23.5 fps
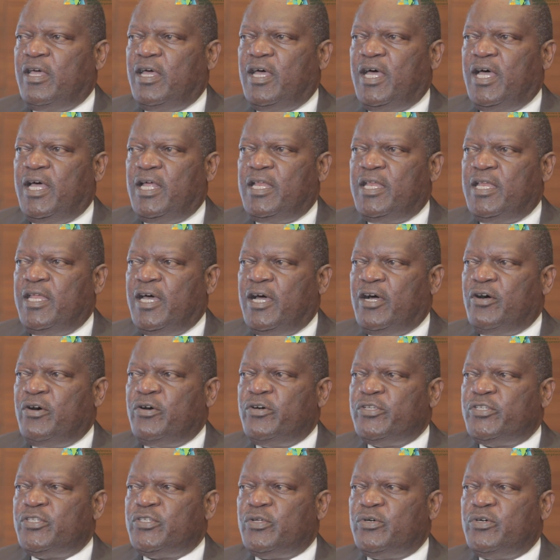and
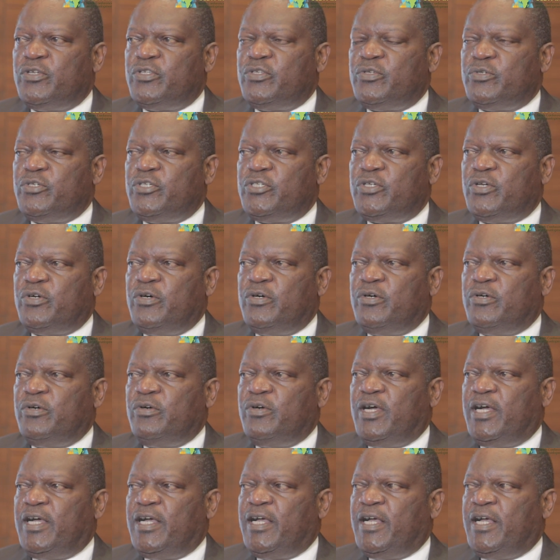also to
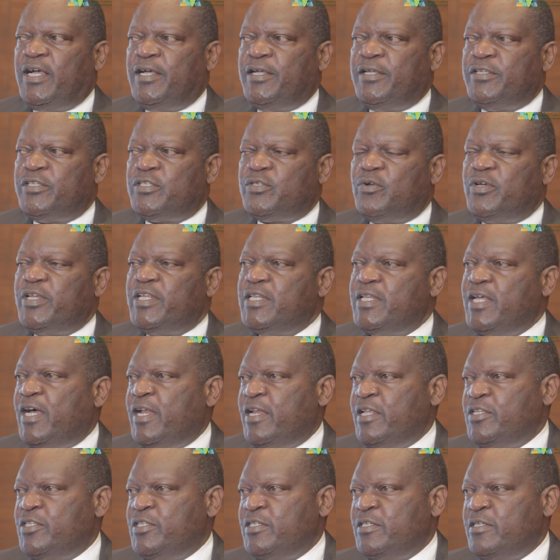show
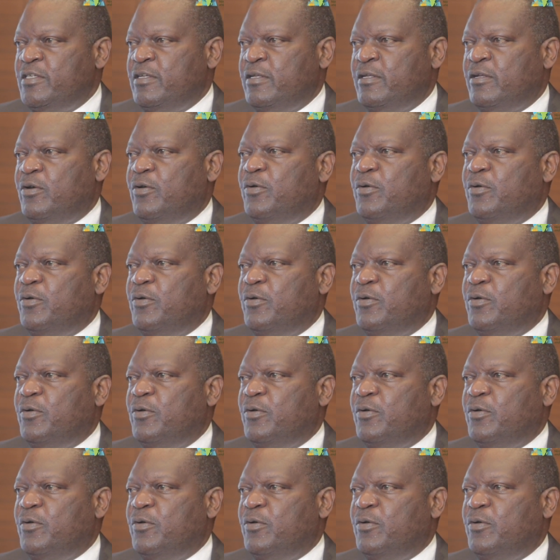solidarity,